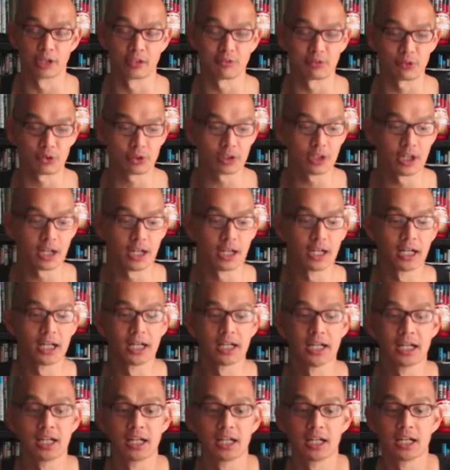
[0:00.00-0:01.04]
whatever,
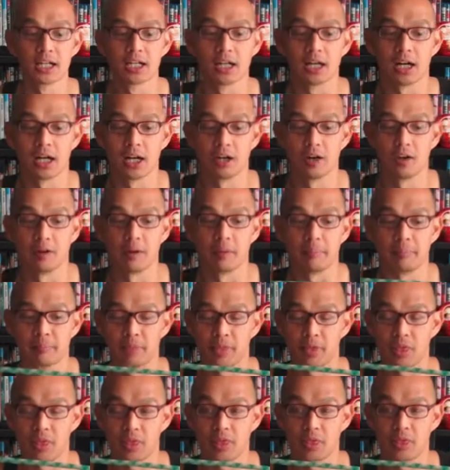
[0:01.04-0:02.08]

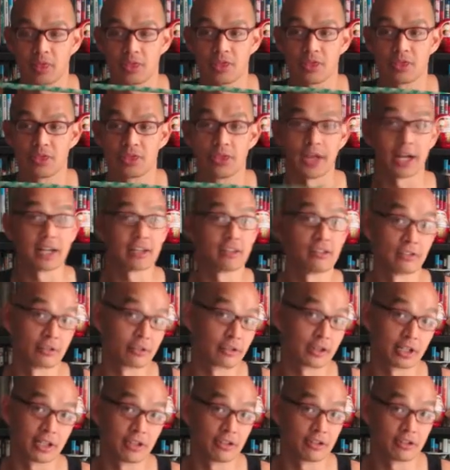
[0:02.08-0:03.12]
that
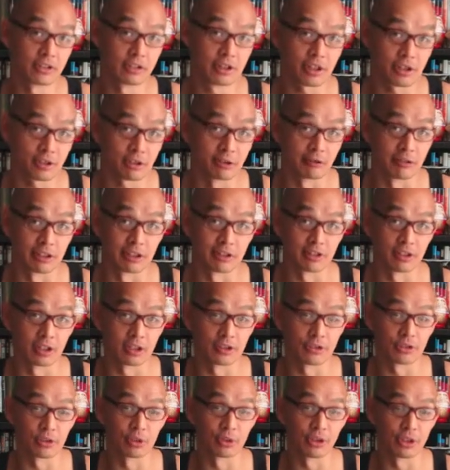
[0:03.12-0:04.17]
is another great
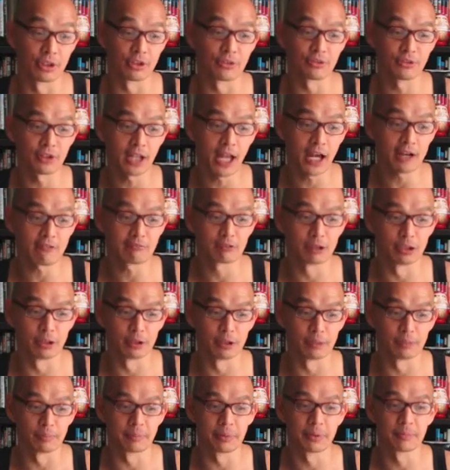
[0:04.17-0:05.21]
sign. So the flat
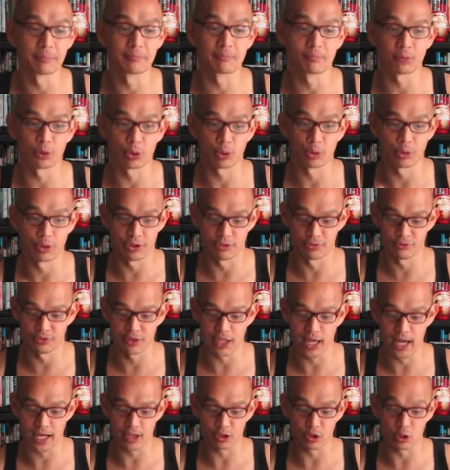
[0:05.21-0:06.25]
rope or the
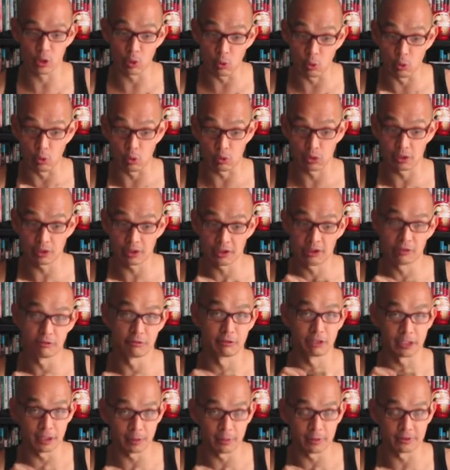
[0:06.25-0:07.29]
flat core is
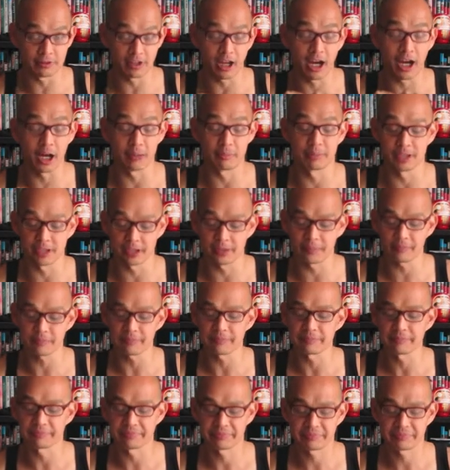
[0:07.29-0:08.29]
really what's happening.